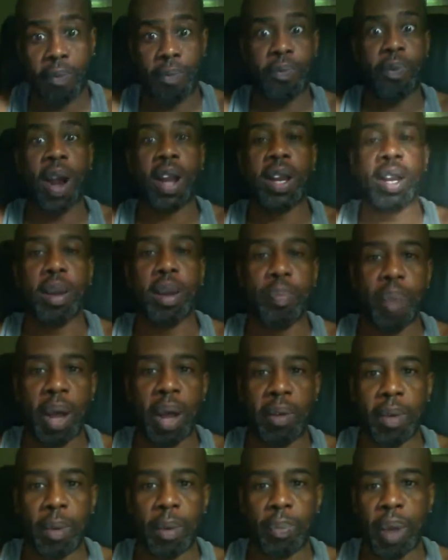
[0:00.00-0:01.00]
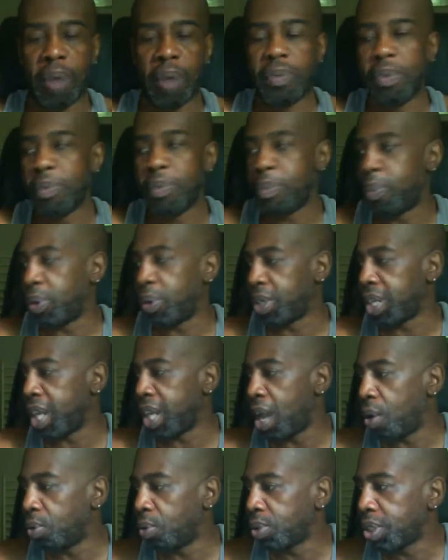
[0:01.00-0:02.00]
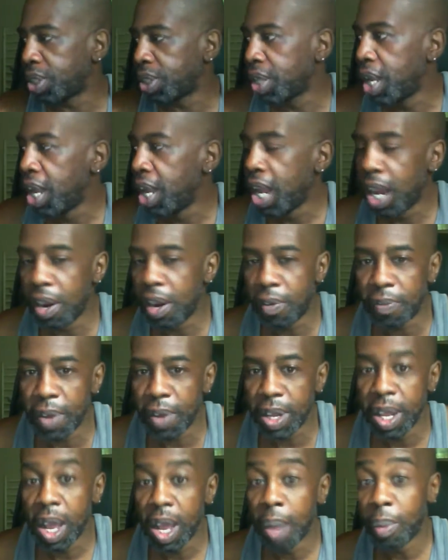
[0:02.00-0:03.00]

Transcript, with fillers: front above above everybody else, everything.